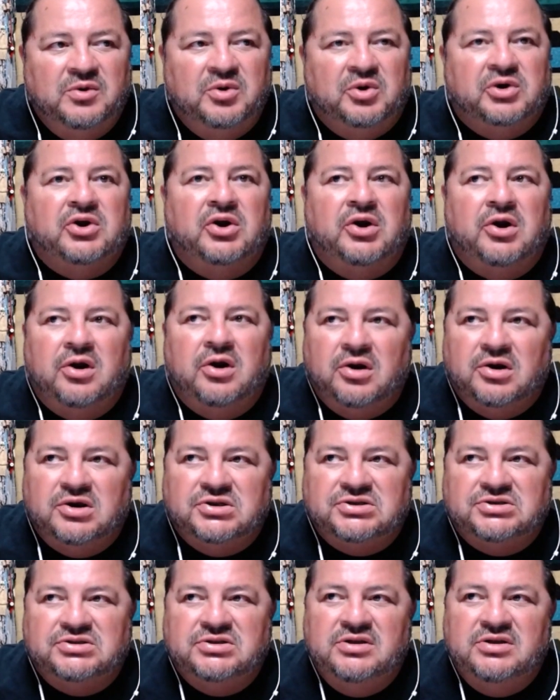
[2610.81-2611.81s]
were
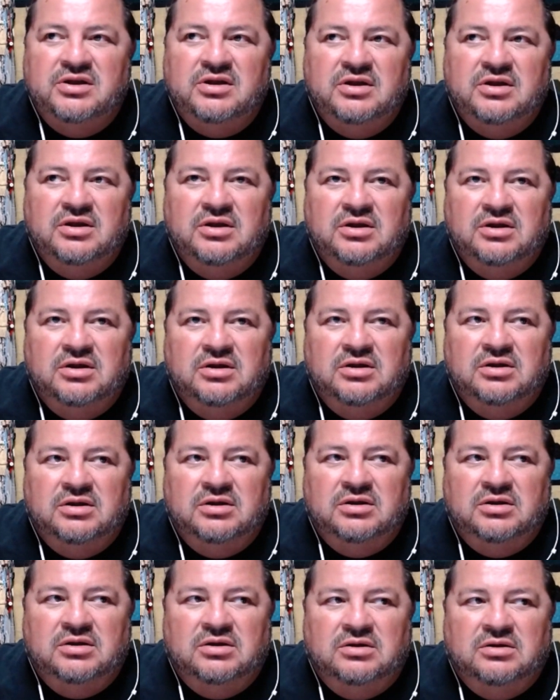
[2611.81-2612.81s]
coerced.
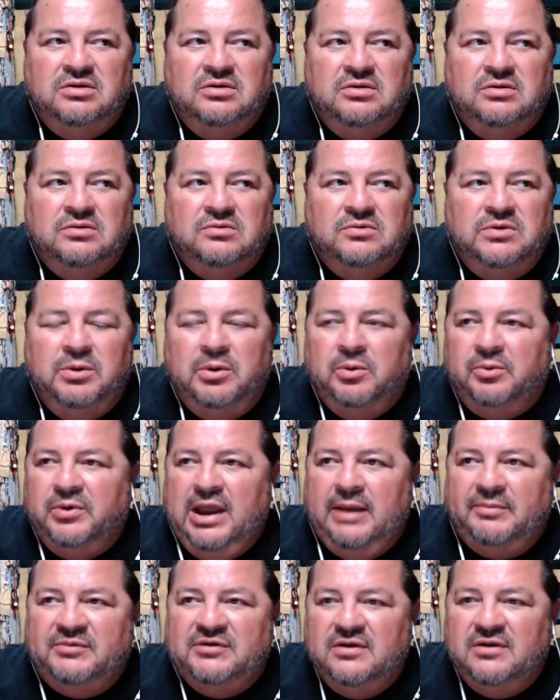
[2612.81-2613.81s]
We were
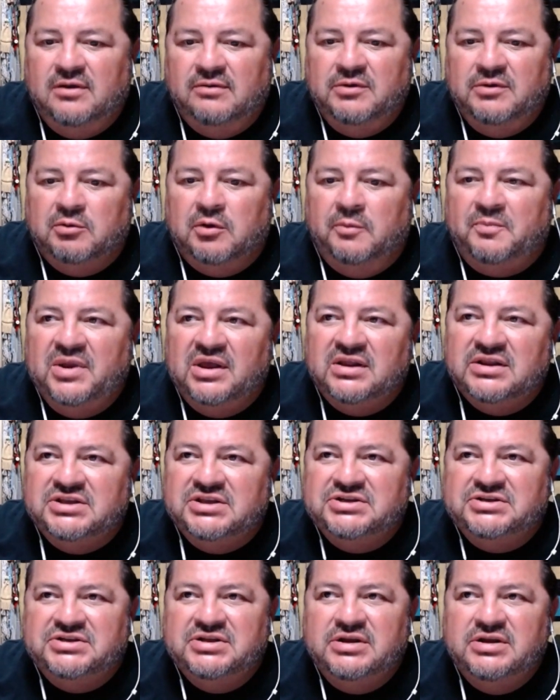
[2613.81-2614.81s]
raped. We were pillaged.